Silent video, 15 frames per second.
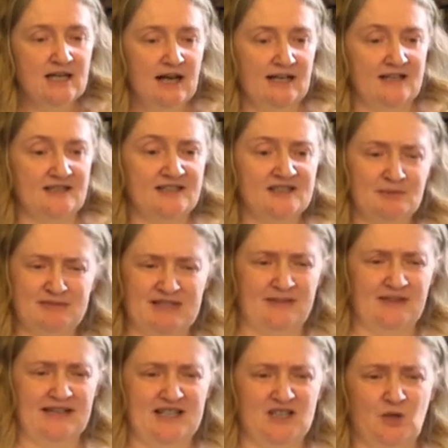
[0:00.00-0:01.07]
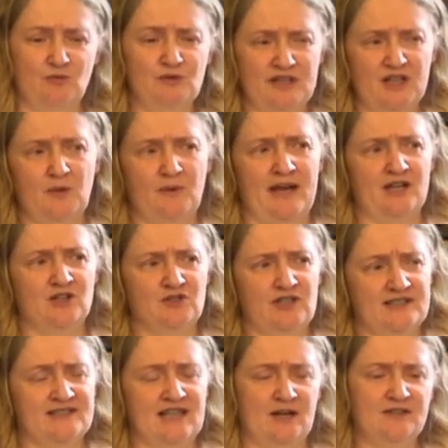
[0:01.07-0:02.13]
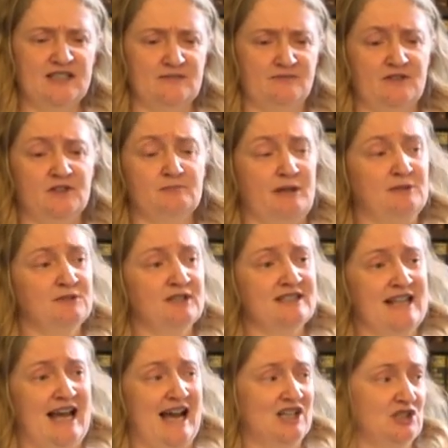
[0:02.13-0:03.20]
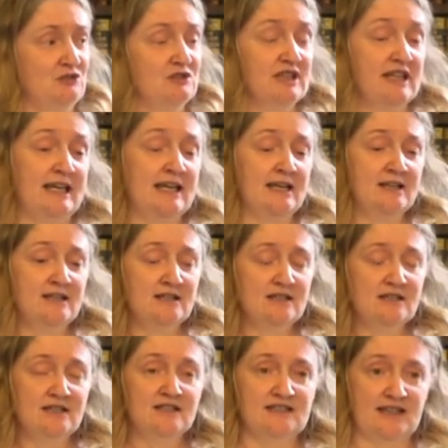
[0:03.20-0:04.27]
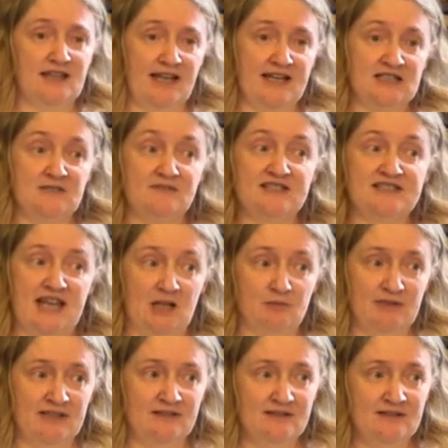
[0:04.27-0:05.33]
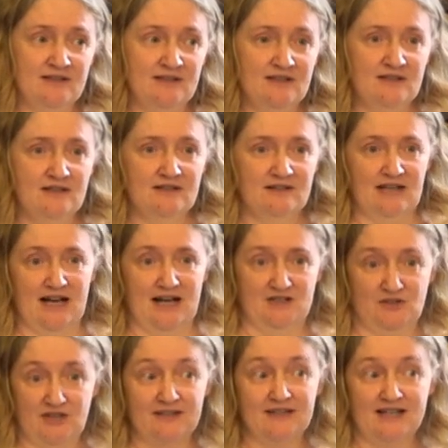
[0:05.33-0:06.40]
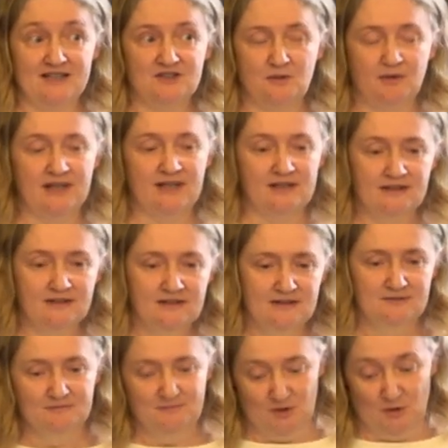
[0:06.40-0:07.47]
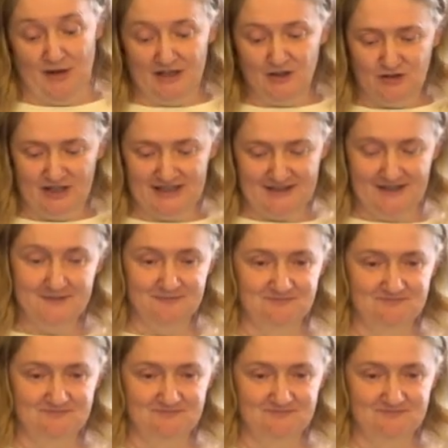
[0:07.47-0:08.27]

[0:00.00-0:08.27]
And in some ways, I think that's really quite interesting, how these field boundaries actually relate to the rest of the settlement. And I actually think that's quite, quite interesting.